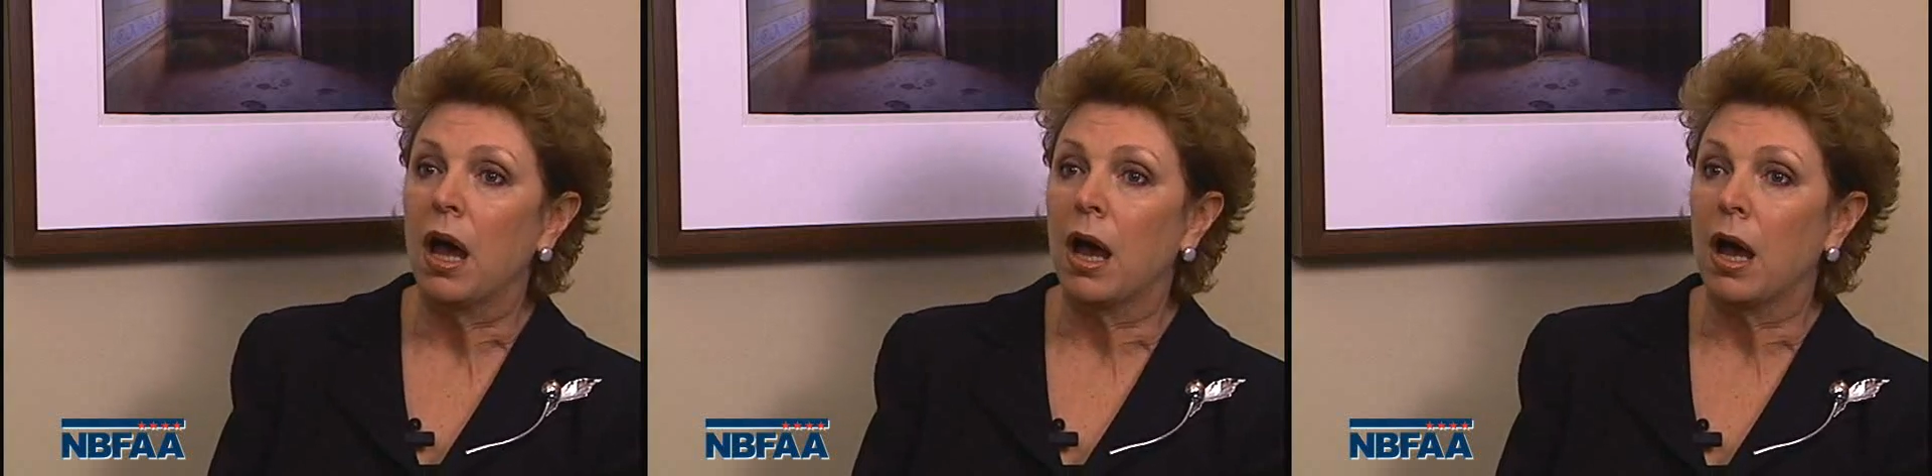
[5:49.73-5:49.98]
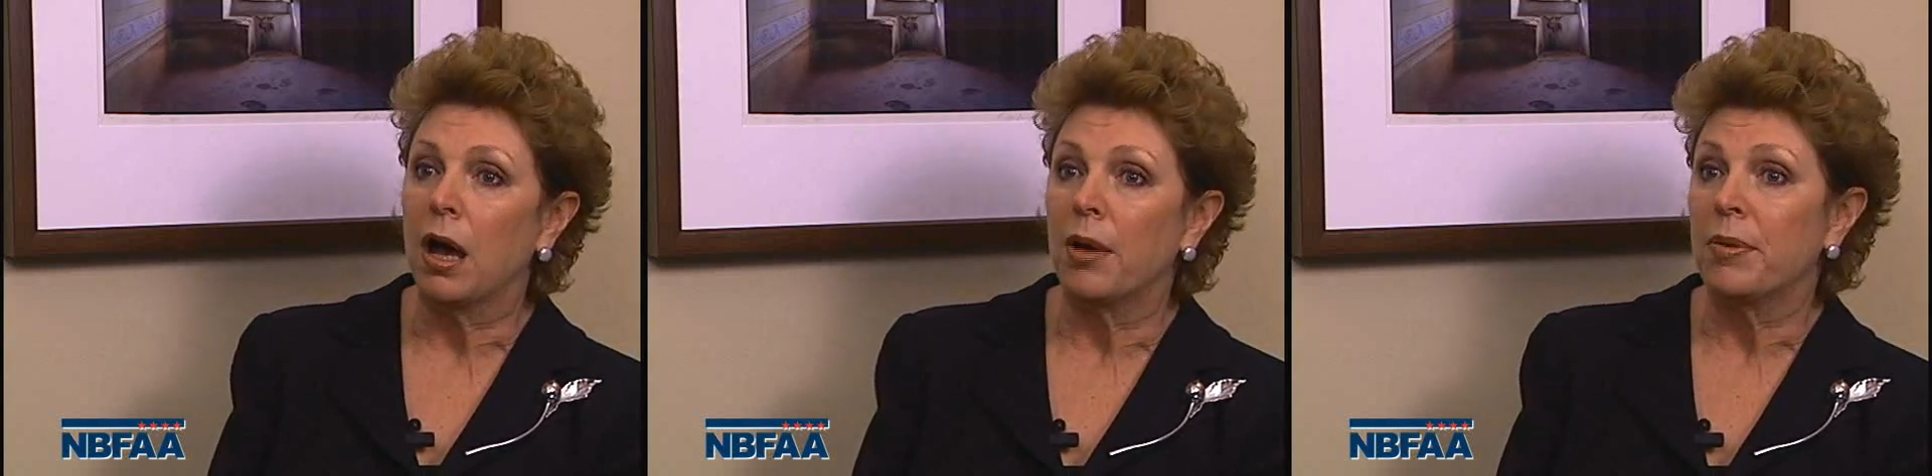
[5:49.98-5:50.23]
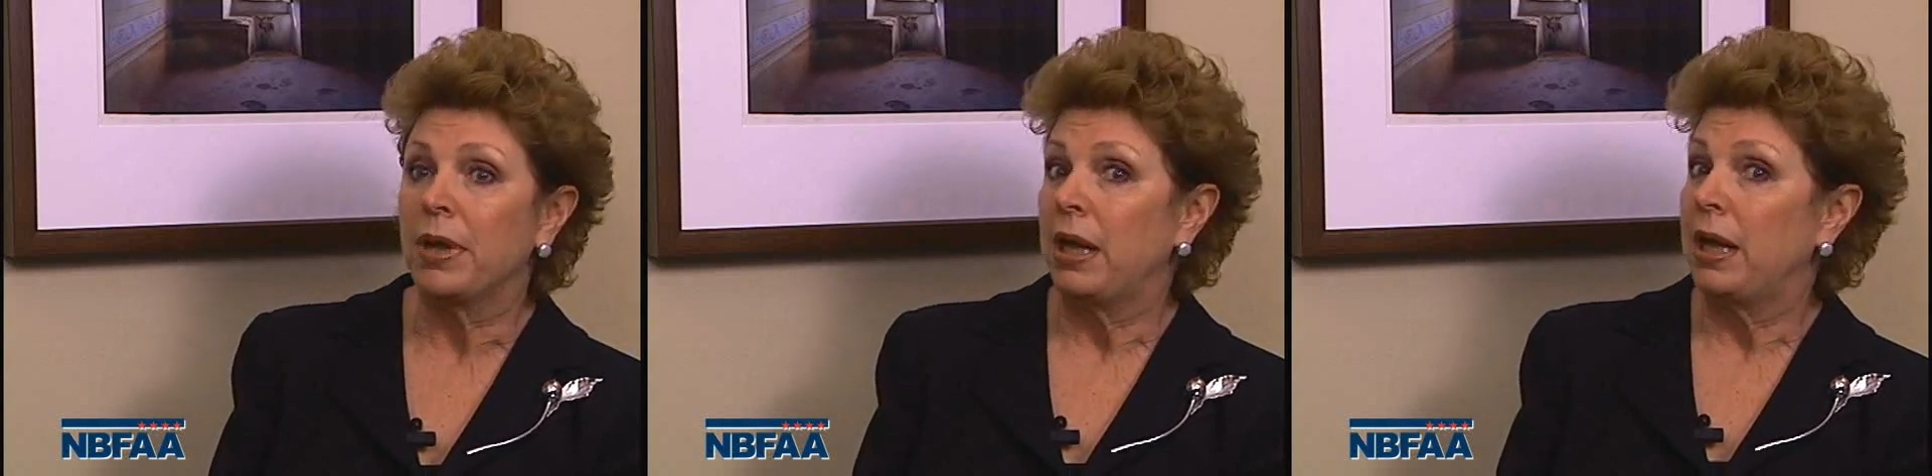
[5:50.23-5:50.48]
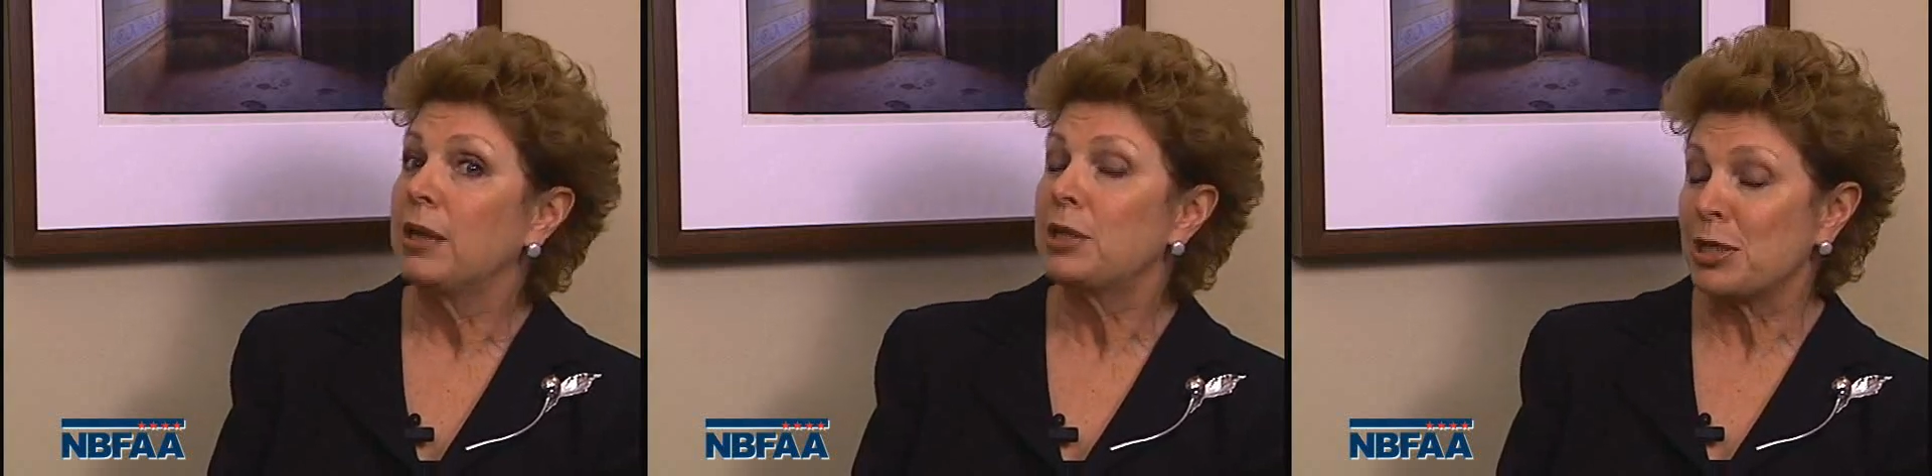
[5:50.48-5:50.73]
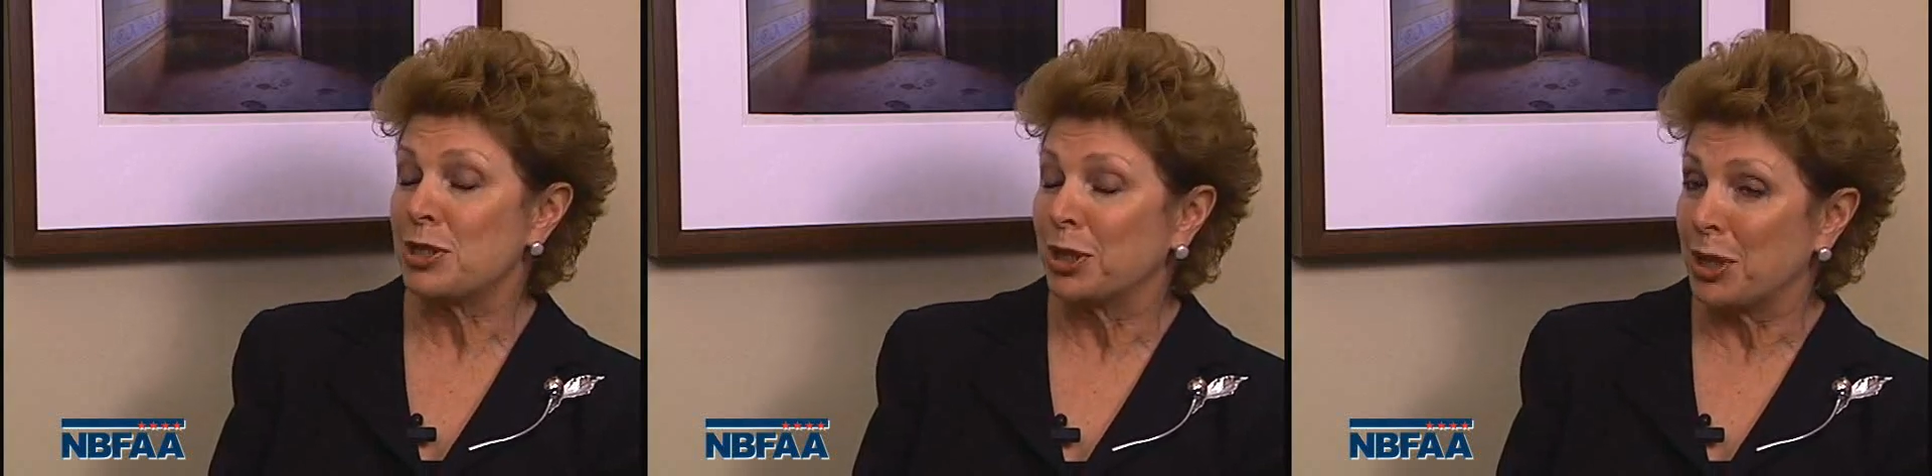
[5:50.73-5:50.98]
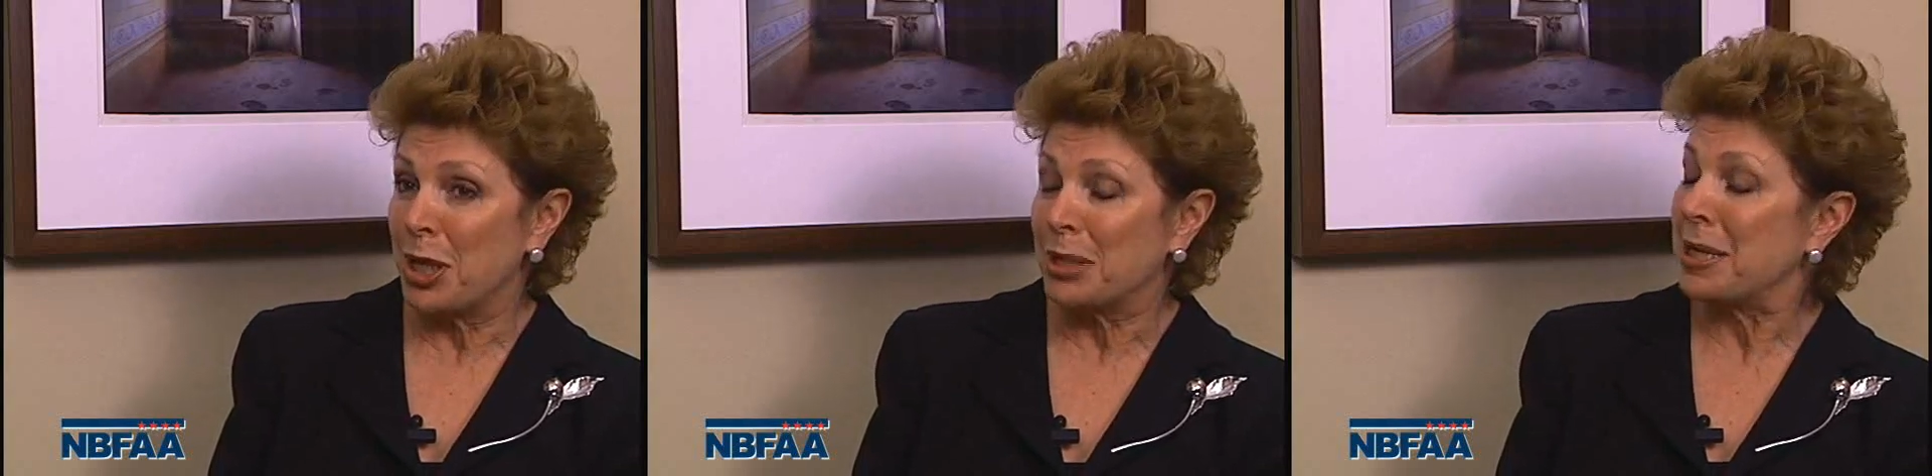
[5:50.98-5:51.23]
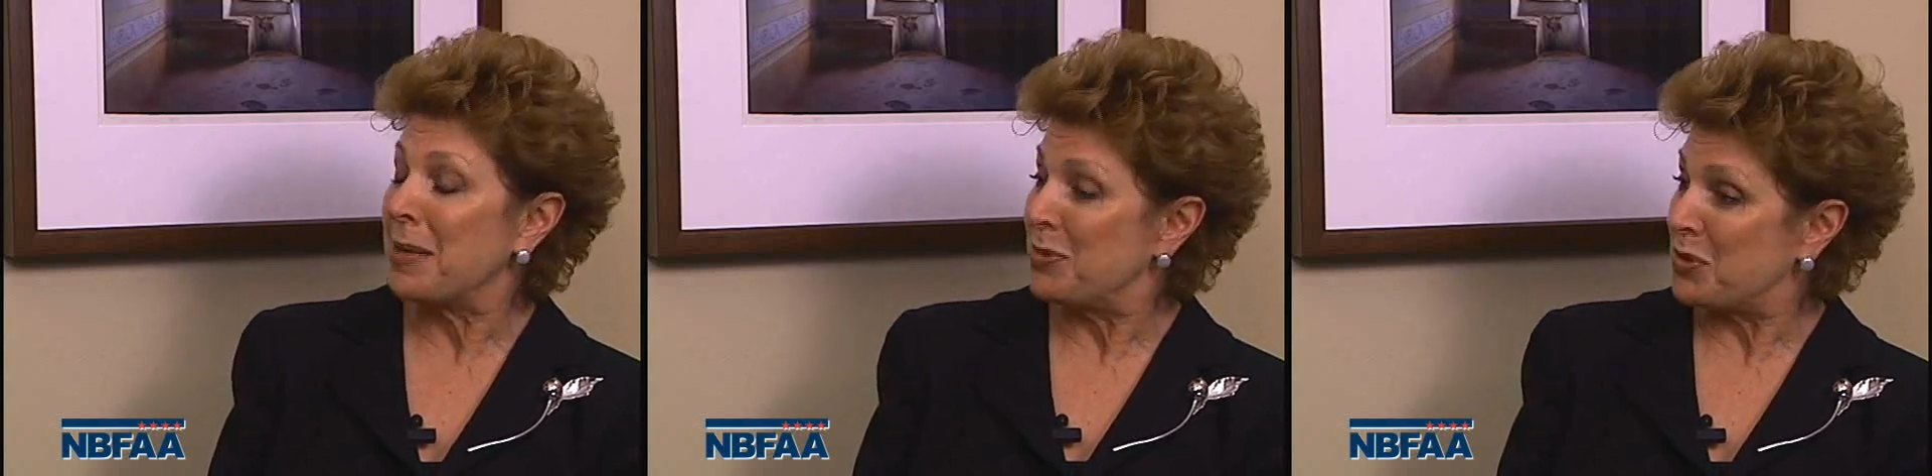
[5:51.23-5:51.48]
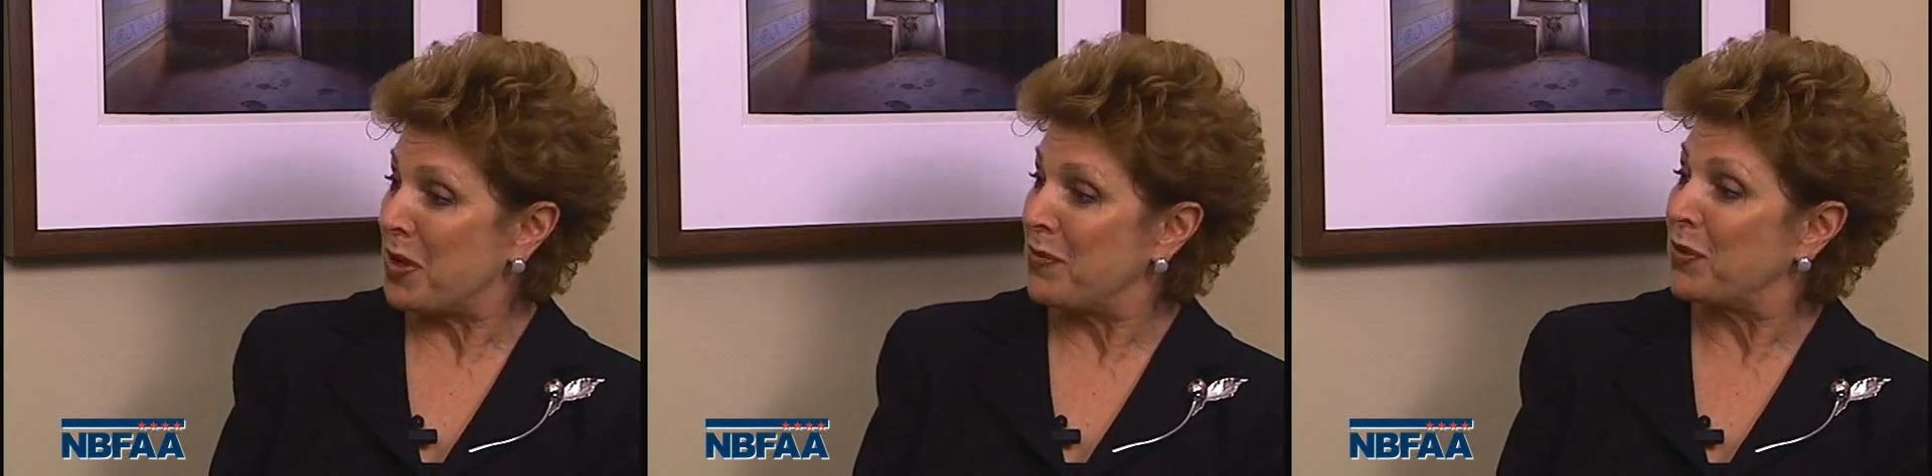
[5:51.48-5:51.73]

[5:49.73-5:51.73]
It takes a long time to drive